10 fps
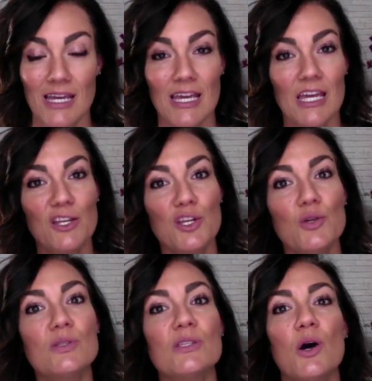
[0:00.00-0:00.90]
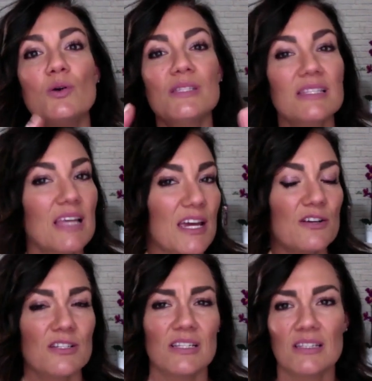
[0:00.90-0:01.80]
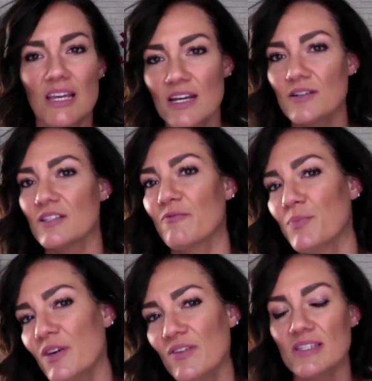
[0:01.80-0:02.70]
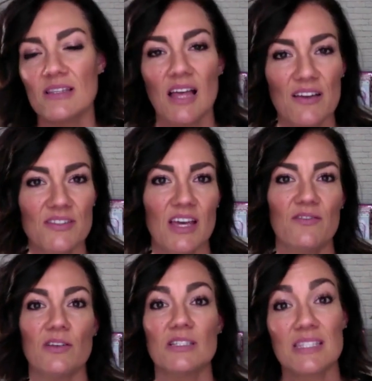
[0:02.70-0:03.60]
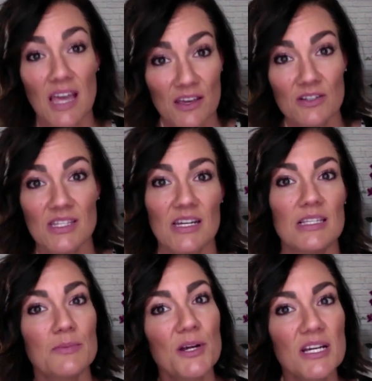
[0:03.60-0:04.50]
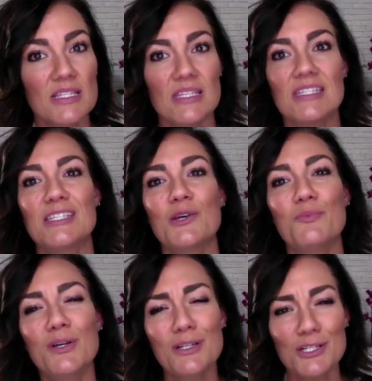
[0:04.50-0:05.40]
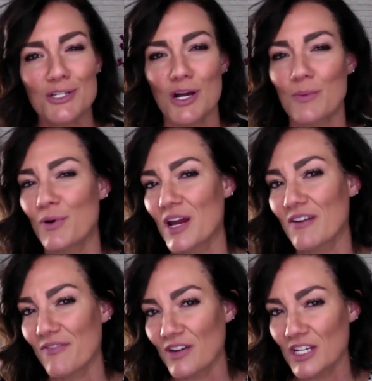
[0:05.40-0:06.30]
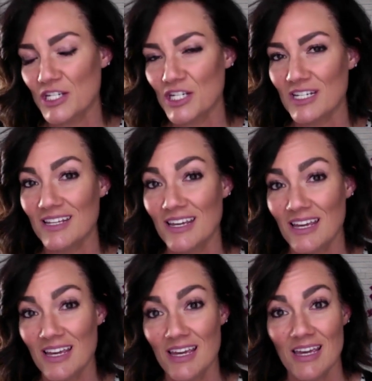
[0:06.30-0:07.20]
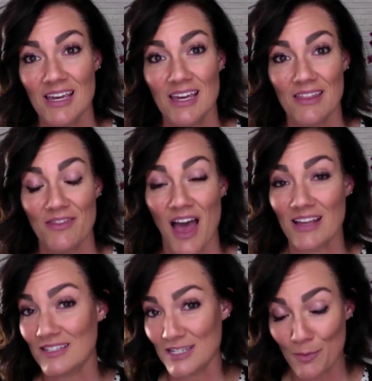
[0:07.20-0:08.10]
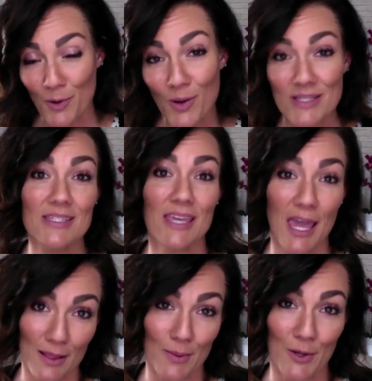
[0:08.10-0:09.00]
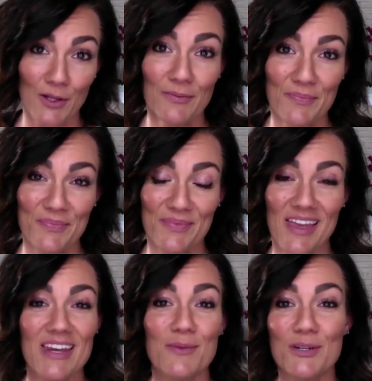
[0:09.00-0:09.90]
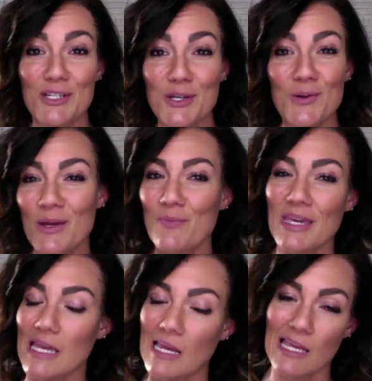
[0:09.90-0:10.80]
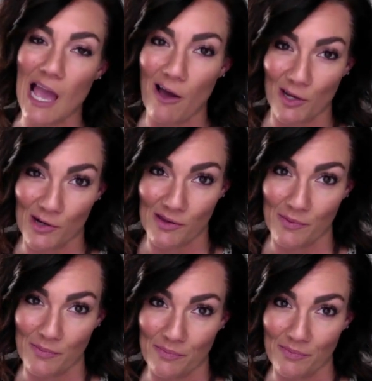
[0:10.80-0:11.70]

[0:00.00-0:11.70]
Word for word: and use those layers and layers of pivots, life cycles, and experiences to build a strong brand foundation that's number one, scalable, and number two, can be any algorithm.